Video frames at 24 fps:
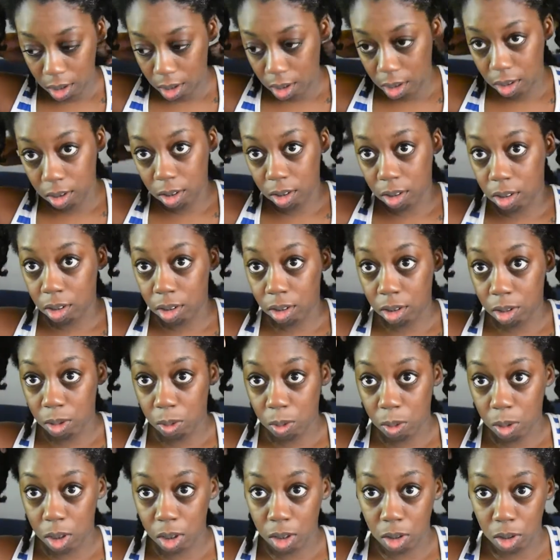So there's
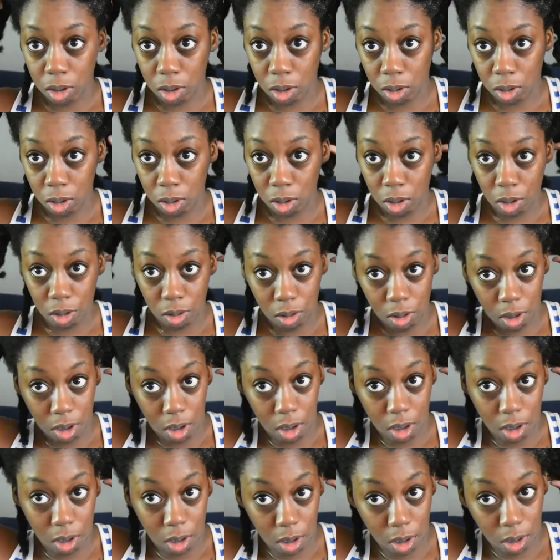1, 2,
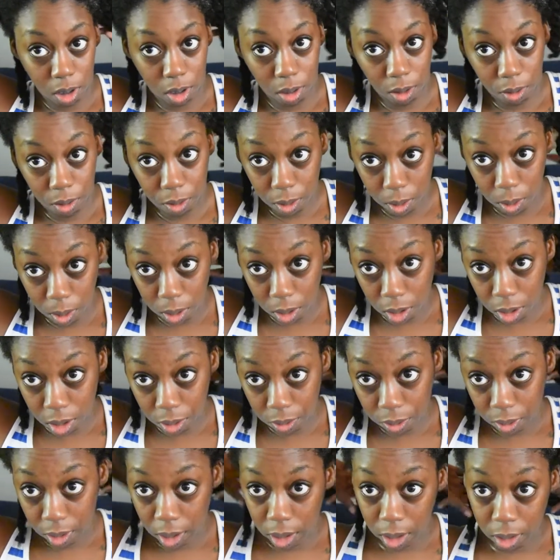3, 4,
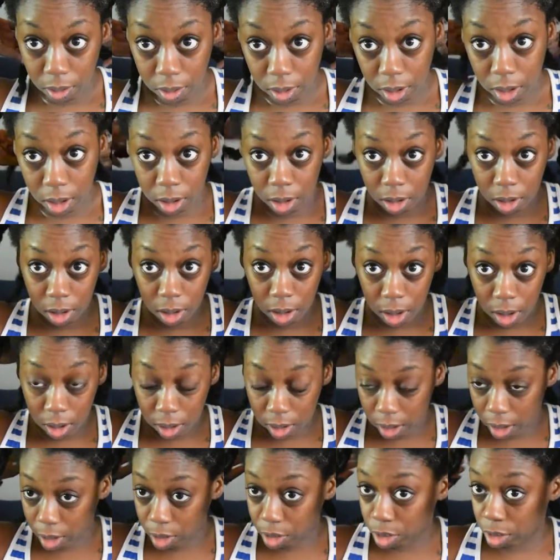5, 6. There's 6
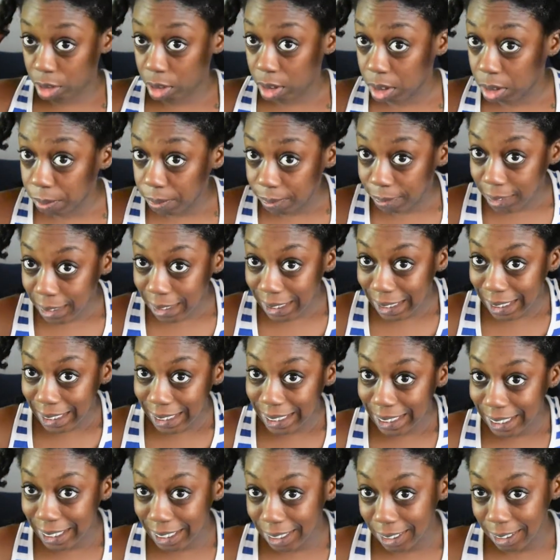sections.
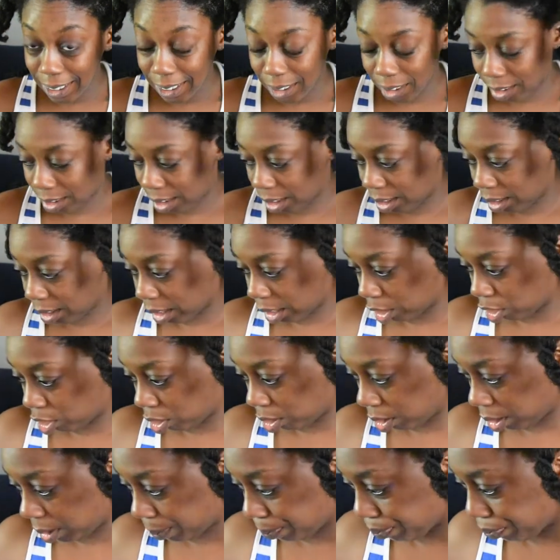6
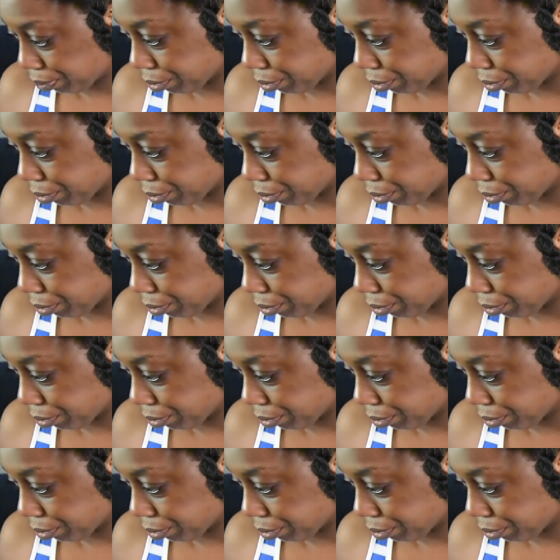sections.